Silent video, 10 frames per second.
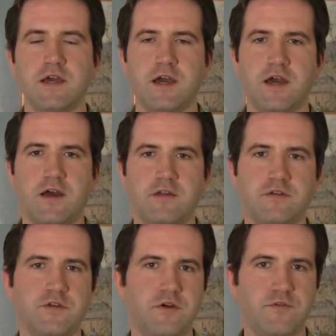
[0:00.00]

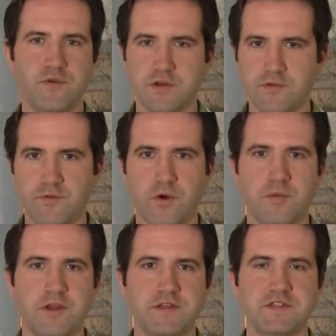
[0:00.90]
no foot
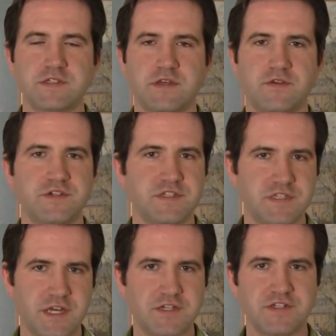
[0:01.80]
deformities, their
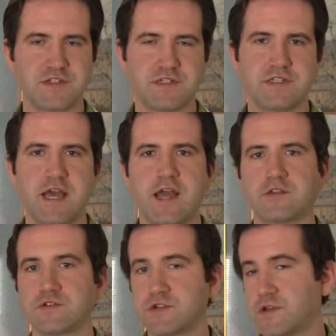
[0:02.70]
sensation's
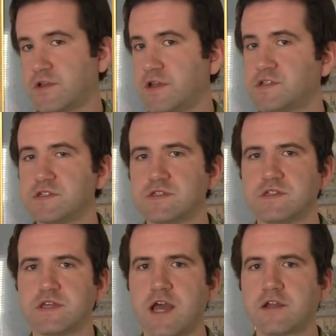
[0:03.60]
intact, their circulation's
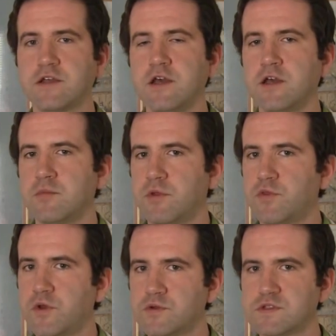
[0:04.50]
intact.
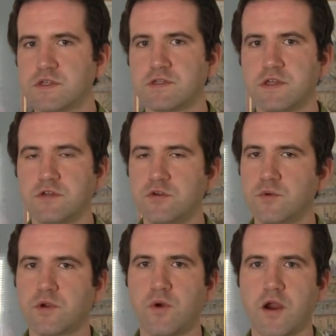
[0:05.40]
But those that
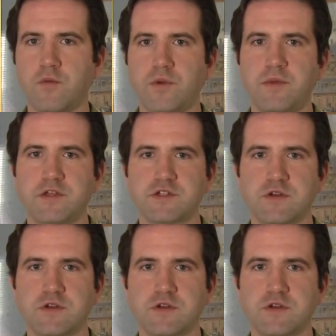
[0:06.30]
do require them, we make